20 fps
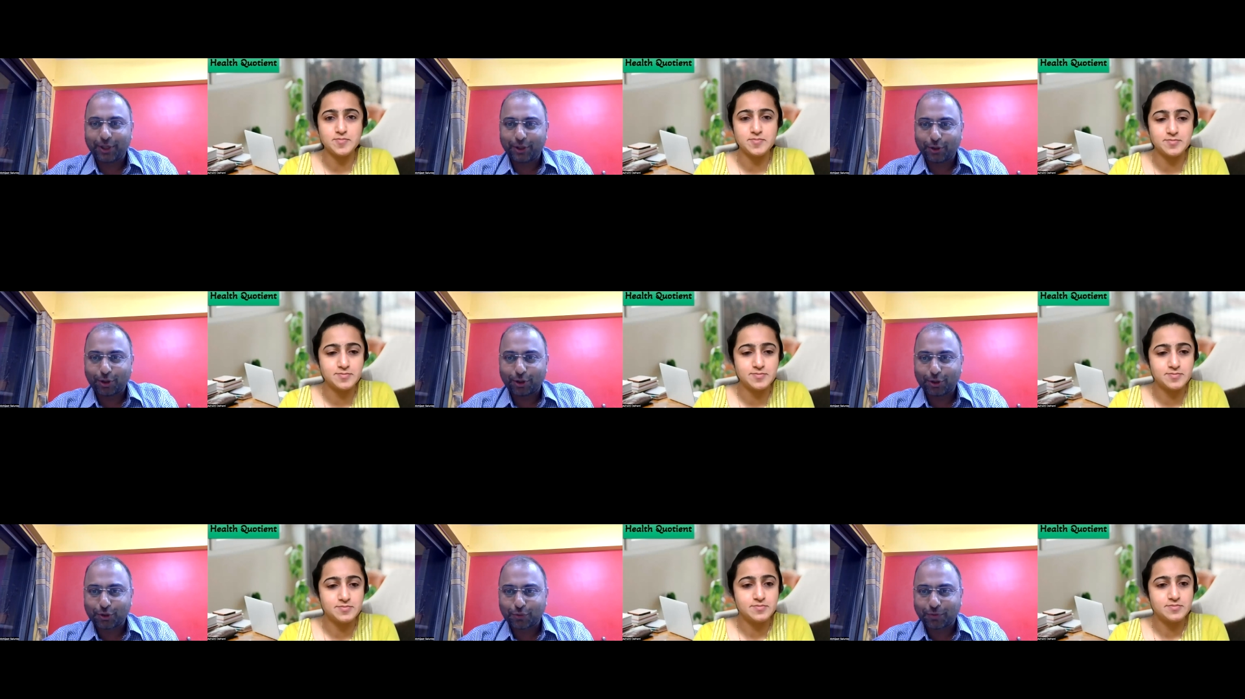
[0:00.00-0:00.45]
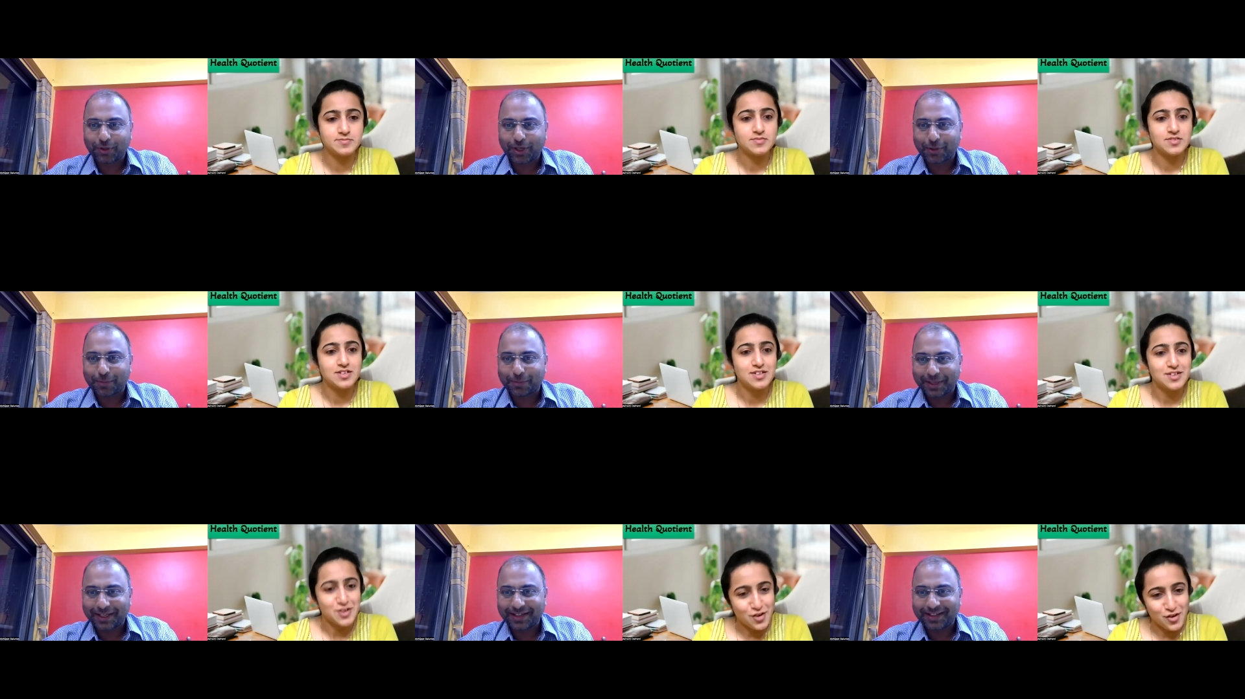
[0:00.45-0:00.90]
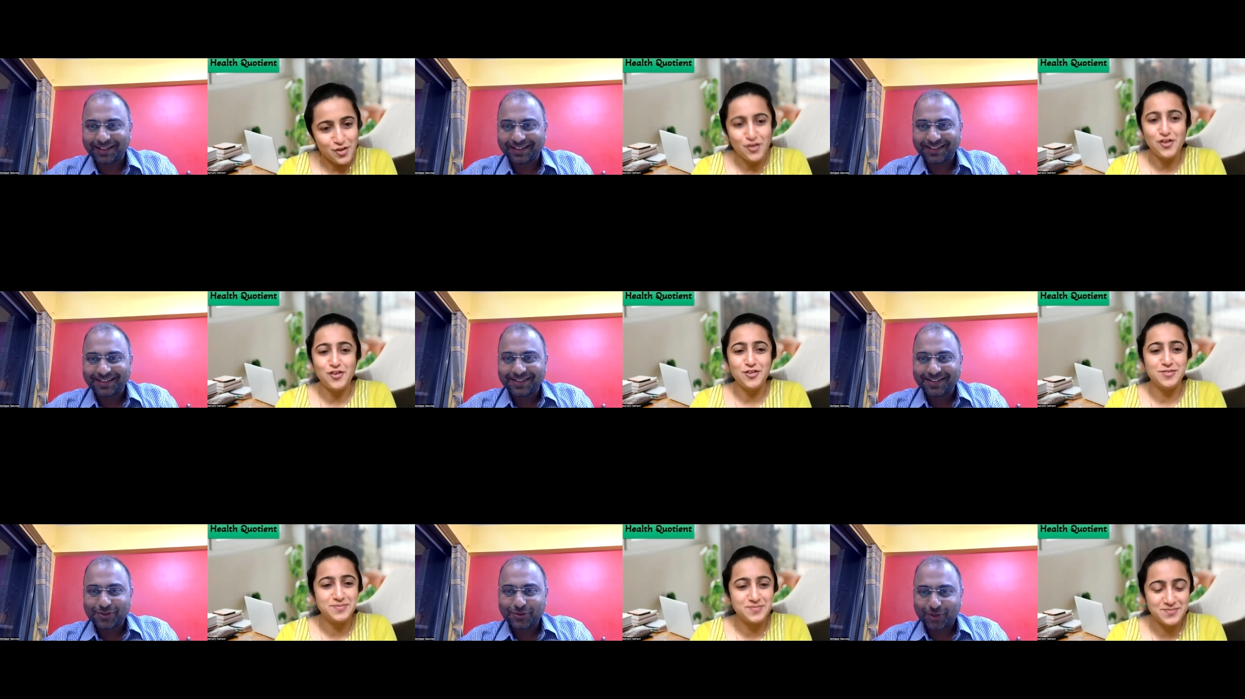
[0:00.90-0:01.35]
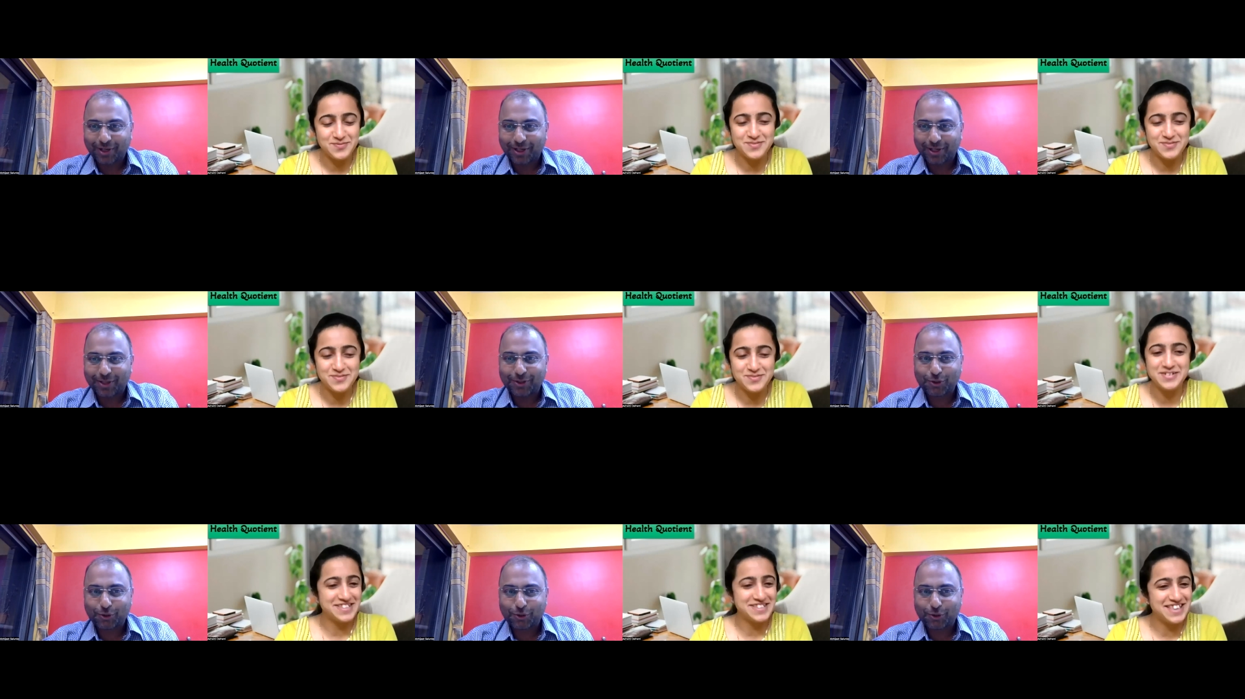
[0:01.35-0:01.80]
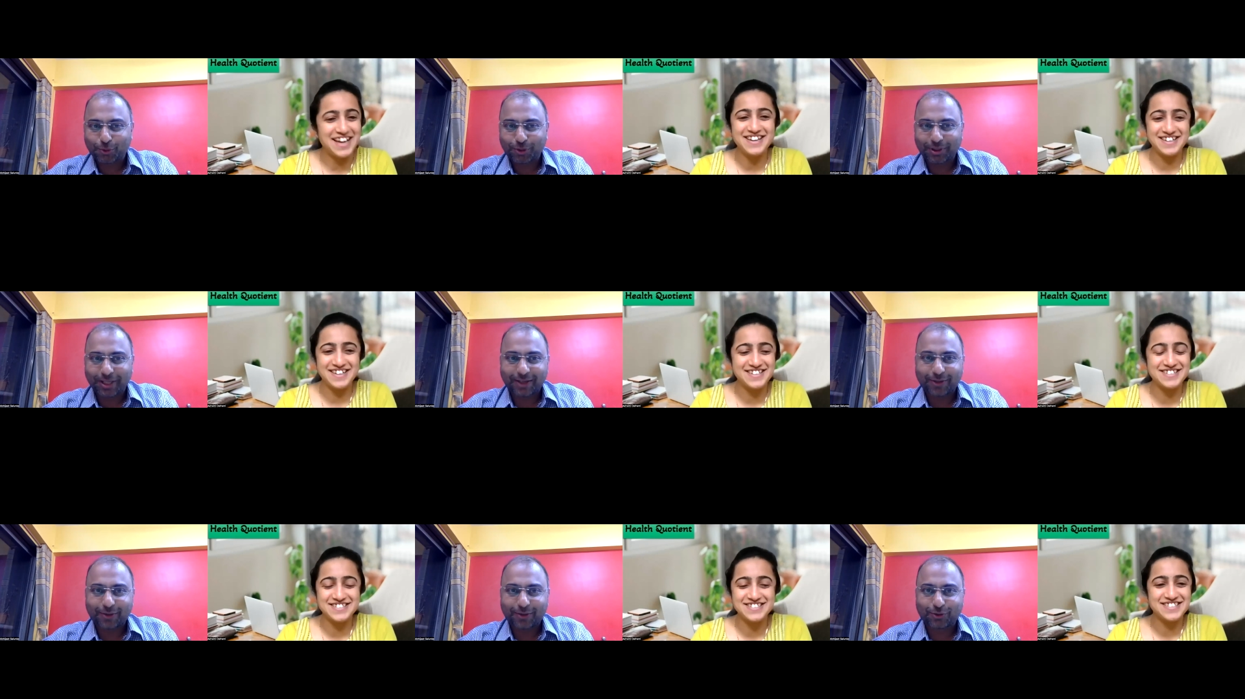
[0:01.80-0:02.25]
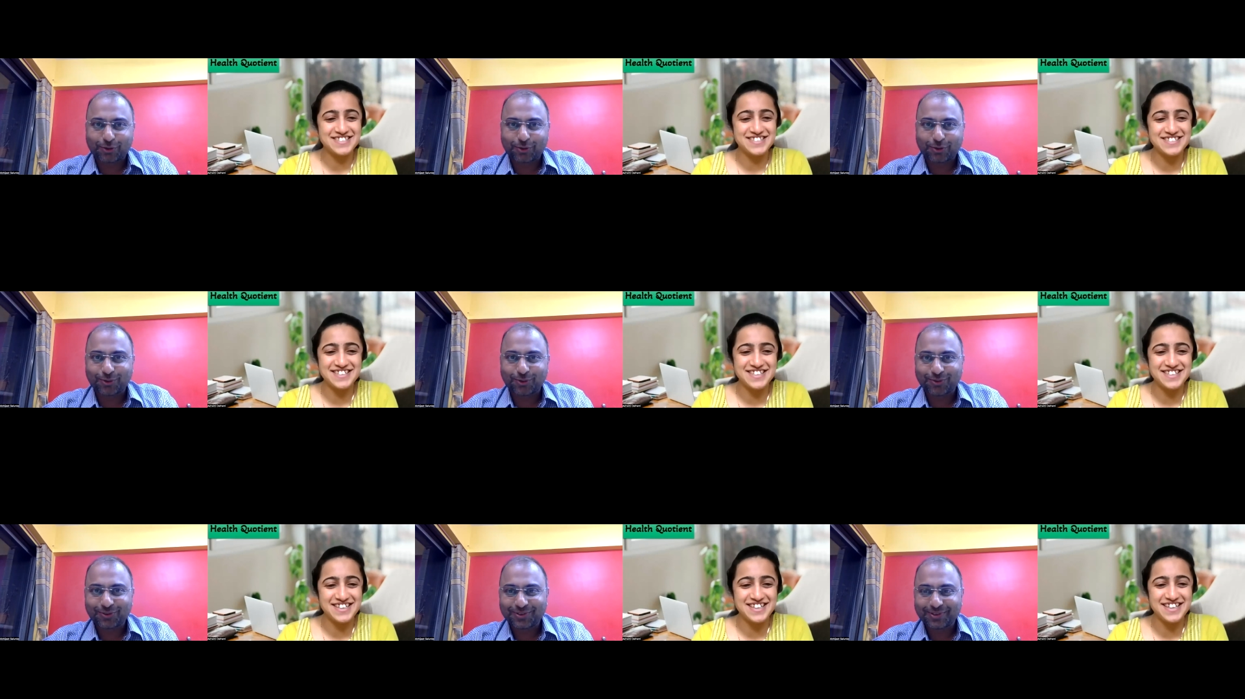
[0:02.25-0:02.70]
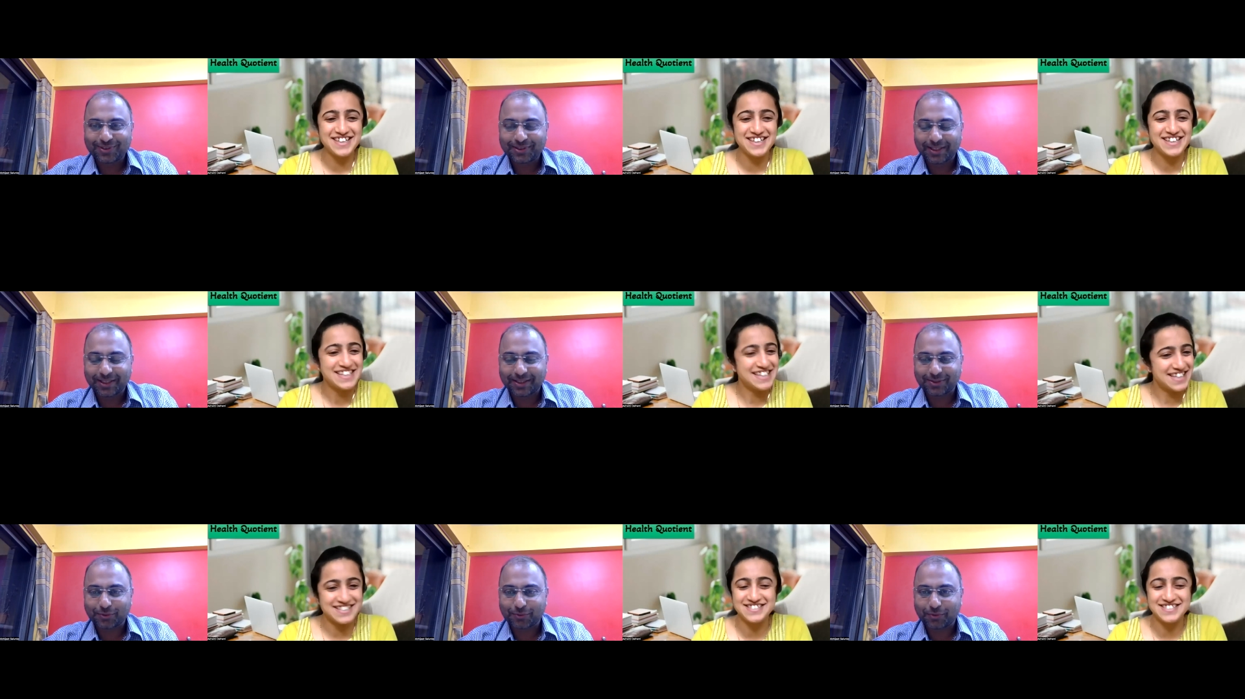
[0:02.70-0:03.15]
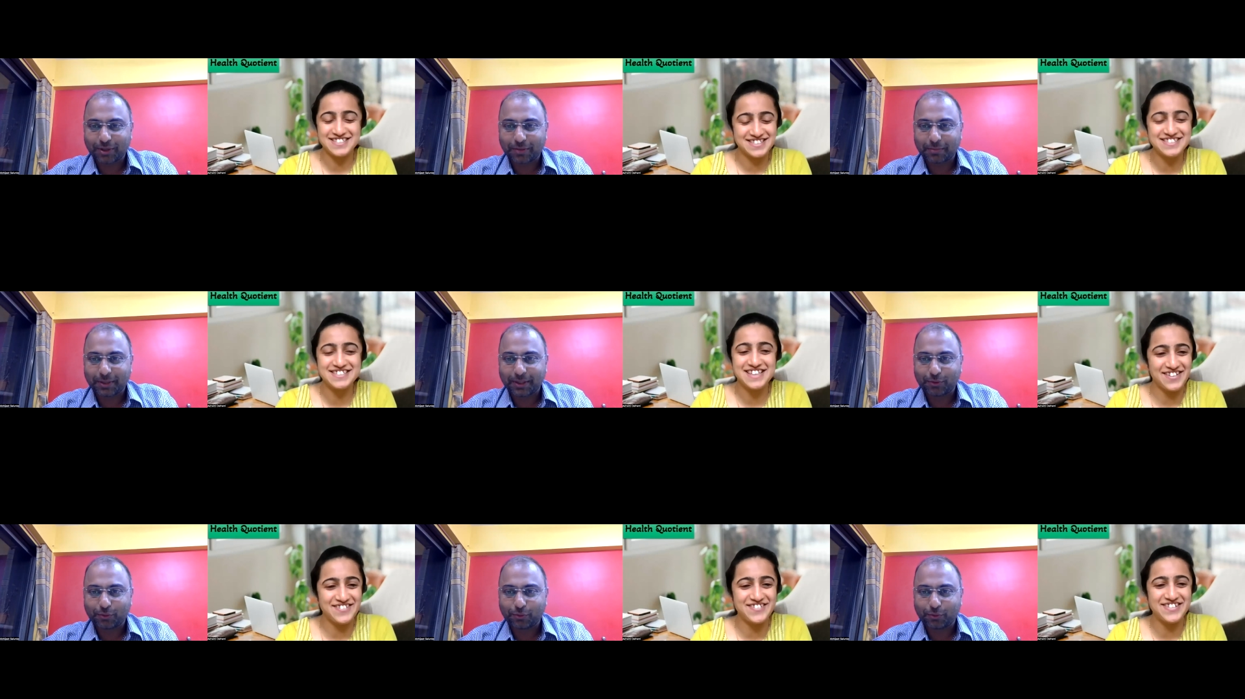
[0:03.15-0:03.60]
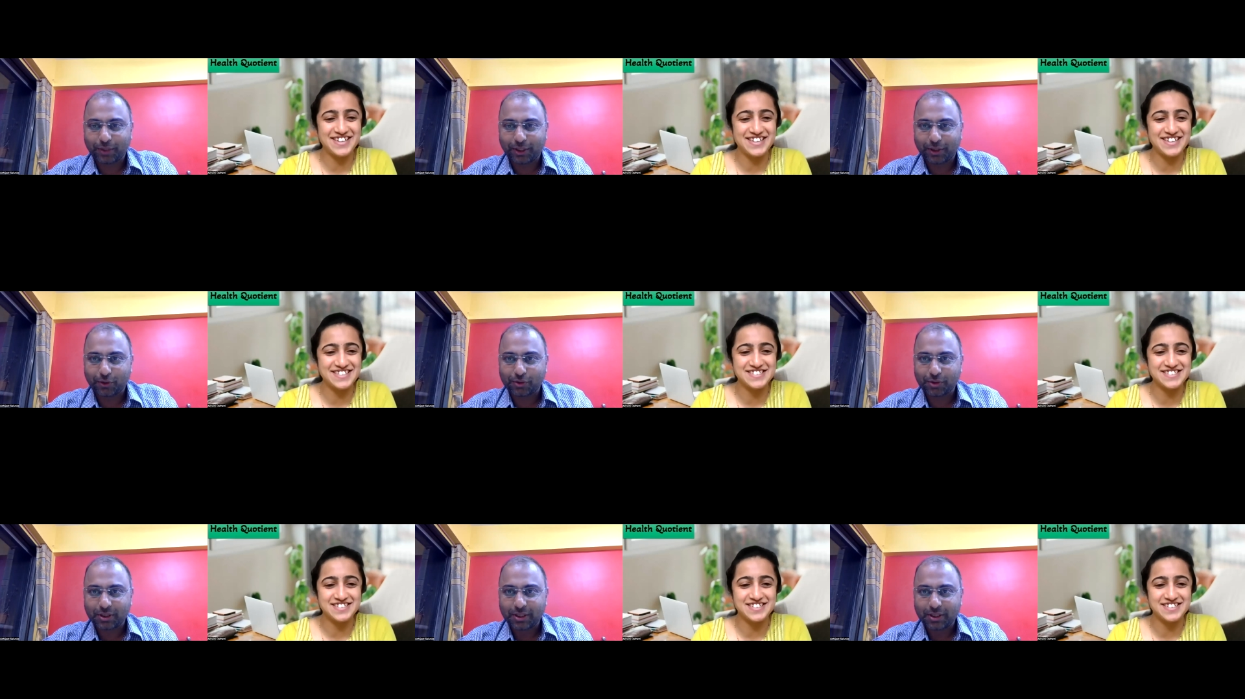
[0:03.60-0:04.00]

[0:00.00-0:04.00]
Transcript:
Speaker 1: also we have made. Oh, I'll show that also. Yeah, so we have made two videos.